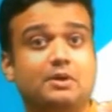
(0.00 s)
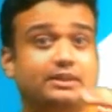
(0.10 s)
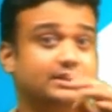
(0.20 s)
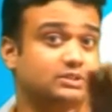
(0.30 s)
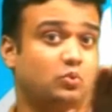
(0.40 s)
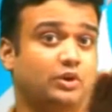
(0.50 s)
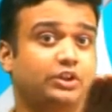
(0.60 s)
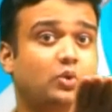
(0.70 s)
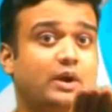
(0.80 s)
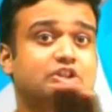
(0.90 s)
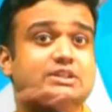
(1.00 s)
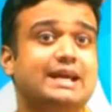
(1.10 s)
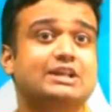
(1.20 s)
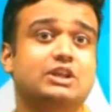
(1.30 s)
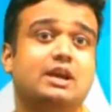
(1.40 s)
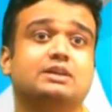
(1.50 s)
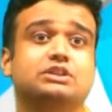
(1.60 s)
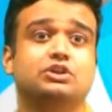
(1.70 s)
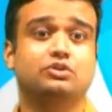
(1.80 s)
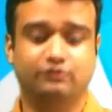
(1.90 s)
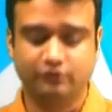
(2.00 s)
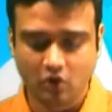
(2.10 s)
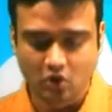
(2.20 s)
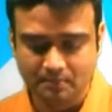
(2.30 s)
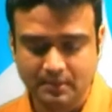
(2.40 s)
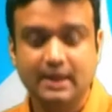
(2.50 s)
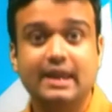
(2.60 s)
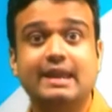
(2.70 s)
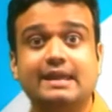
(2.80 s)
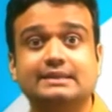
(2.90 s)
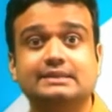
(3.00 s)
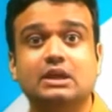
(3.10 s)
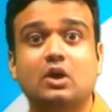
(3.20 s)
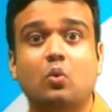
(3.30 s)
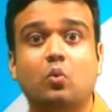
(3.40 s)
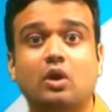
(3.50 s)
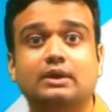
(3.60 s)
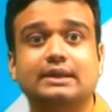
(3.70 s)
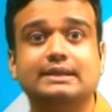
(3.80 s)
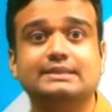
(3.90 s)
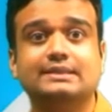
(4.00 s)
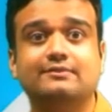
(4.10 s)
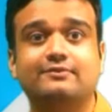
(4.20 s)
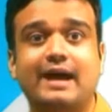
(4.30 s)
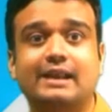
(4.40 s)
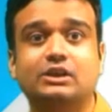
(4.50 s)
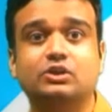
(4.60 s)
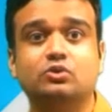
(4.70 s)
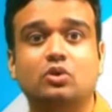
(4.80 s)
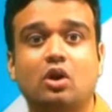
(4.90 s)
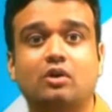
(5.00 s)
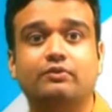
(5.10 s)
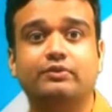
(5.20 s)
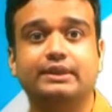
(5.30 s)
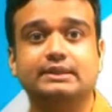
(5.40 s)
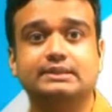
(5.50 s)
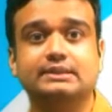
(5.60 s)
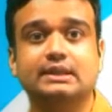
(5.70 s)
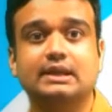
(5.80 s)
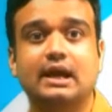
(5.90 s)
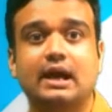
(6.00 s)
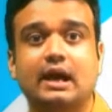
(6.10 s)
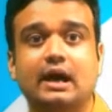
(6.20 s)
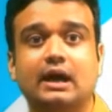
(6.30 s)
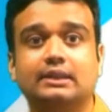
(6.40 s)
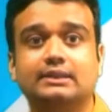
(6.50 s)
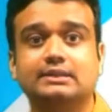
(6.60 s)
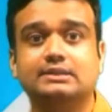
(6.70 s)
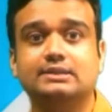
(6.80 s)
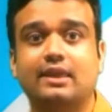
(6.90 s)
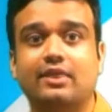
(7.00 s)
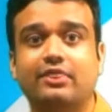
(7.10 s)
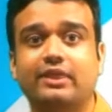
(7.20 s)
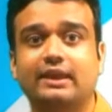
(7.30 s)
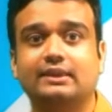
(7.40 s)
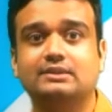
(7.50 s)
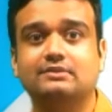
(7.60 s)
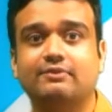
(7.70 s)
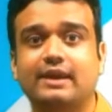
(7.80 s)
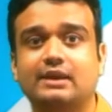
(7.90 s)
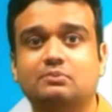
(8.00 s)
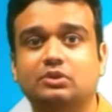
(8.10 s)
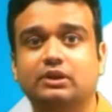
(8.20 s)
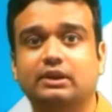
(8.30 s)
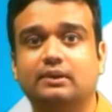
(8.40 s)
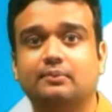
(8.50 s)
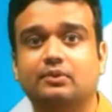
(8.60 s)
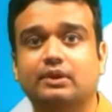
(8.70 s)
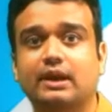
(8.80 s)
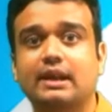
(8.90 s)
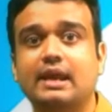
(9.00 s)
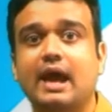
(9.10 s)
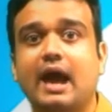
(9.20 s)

about this. What the question is actually asking you for is, what is the value of this this variable here, right?